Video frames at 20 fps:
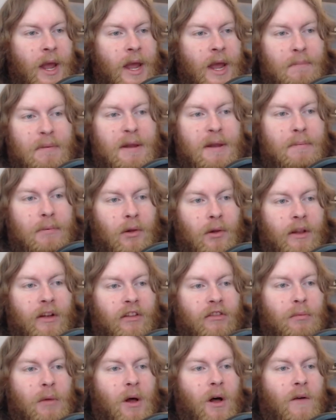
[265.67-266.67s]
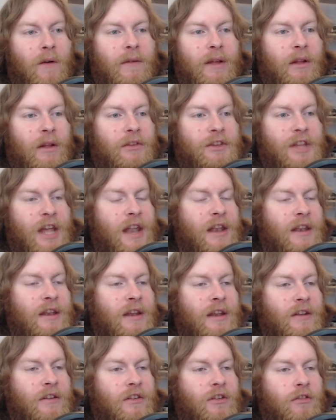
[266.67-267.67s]
People in Smallville
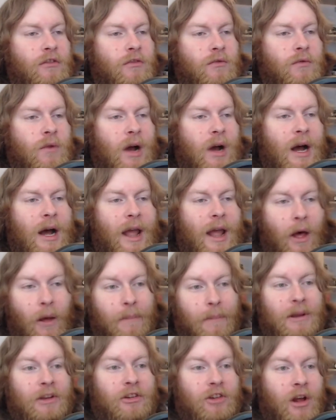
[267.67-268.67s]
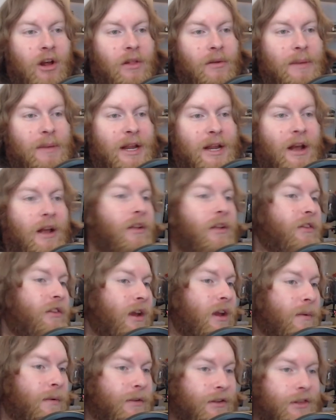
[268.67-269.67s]
tended to uh, help each other because
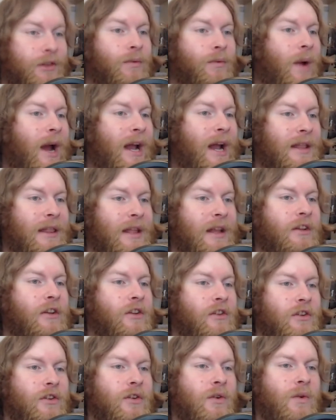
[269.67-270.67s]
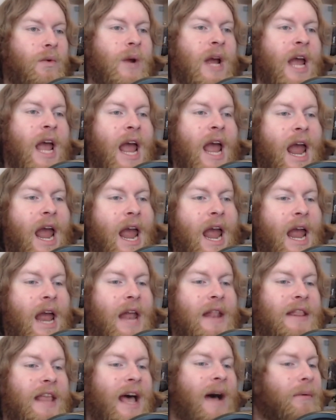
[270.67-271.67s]
it was the right thing to do.
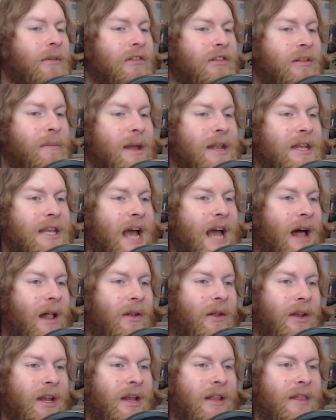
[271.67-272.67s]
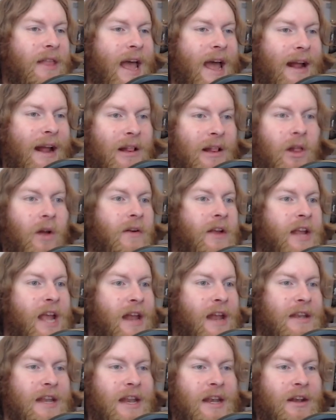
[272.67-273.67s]
And that was the mentality that Clark
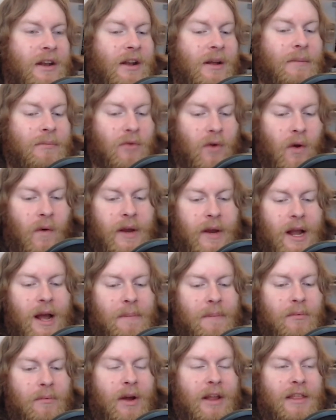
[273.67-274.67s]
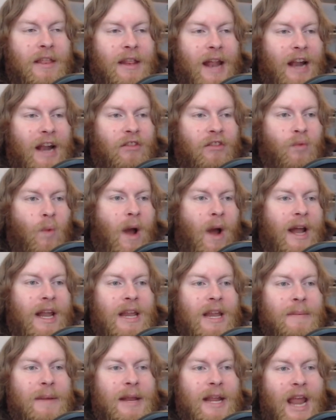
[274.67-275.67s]
Kent ended up growing up with. And that's why
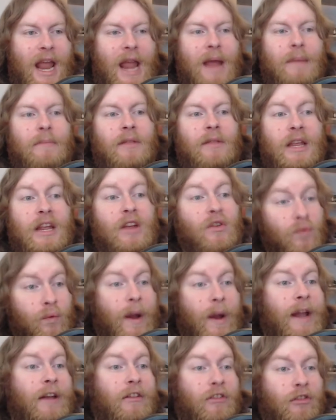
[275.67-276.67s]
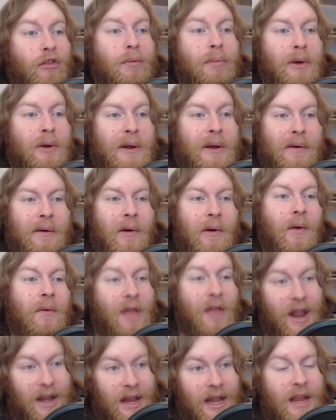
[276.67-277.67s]
he became the great superhero
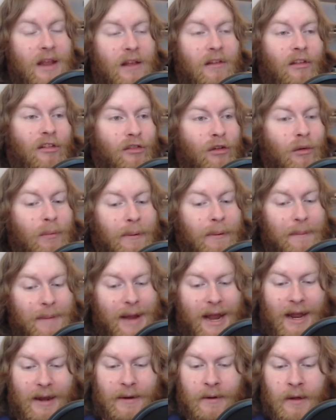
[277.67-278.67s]
that is Superman.